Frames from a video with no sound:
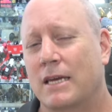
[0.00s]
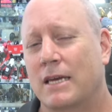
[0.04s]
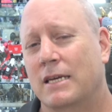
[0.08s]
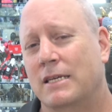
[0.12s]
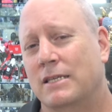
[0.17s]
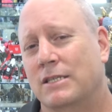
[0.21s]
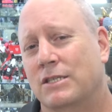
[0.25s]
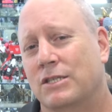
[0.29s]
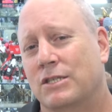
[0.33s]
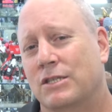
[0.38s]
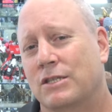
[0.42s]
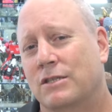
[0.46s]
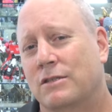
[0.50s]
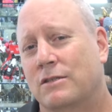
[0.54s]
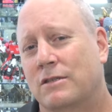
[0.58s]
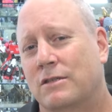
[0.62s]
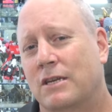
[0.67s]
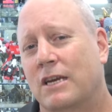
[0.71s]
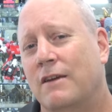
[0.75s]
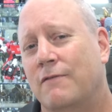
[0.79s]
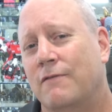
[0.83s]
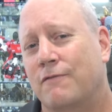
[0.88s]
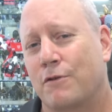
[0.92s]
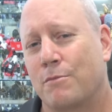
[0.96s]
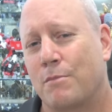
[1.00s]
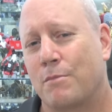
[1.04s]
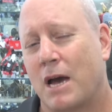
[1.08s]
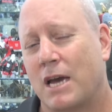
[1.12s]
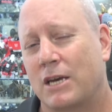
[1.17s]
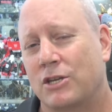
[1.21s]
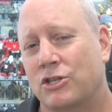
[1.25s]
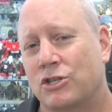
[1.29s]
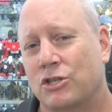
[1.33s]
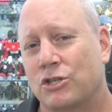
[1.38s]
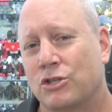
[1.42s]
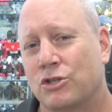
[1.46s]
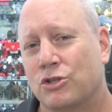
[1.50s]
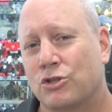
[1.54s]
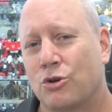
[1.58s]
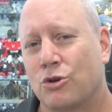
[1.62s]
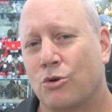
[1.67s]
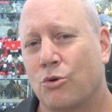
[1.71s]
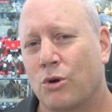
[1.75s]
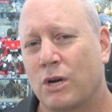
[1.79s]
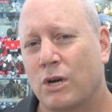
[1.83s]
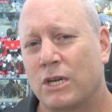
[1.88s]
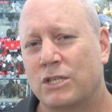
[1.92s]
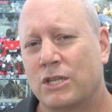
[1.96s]
He's Deformation
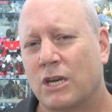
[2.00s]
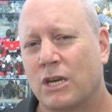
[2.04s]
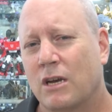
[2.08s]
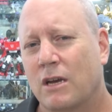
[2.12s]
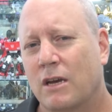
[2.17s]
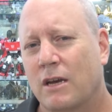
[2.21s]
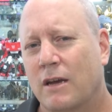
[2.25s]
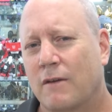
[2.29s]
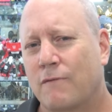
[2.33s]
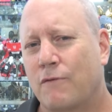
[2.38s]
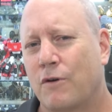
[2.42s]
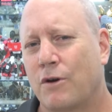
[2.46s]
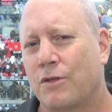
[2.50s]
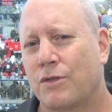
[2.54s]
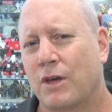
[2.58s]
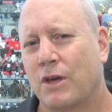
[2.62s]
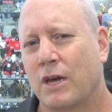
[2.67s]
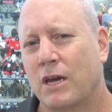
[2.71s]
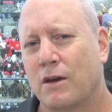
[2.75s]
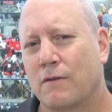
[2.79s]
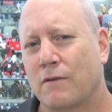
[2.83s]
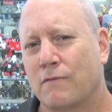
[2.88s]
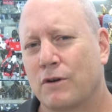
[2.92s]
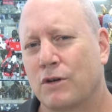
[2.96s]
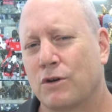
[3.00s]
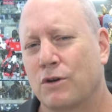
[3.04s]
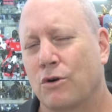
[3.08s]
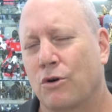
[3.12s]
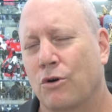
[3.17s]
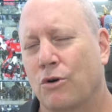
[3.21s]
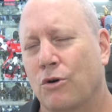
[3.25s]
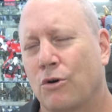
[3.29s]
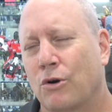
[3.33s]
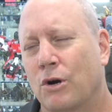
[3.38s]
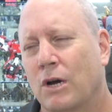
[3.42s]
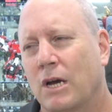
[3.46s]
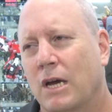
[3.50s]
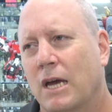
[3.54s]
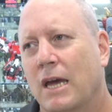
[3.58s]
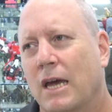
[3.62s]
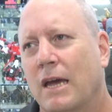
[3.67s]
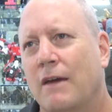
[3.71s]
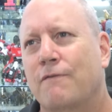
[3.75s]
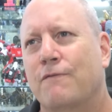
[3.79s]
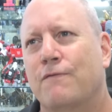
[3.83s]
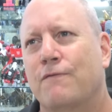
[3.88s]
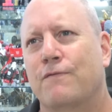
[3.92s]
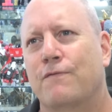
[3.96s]
Toys, if I think of it, or
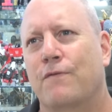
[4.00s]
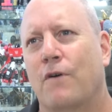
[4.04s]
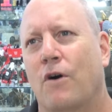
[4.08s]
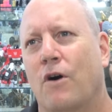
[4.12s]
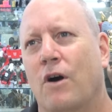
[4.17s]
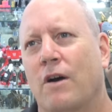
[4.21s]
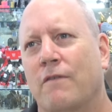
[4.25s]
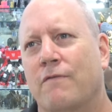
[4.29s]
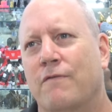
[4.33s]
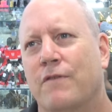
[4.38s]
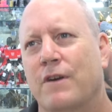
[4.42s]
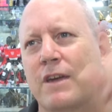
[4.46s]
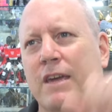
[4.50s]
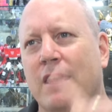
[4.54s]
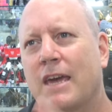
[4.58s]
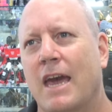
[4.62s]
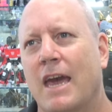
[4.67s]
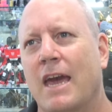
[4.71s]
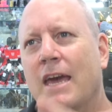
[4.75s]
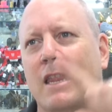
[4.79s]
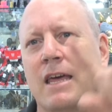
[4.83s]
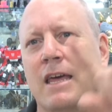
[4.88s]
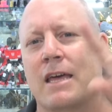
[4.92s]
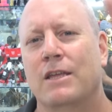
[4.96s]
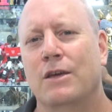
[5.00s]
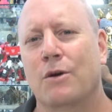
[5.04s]
if I forget and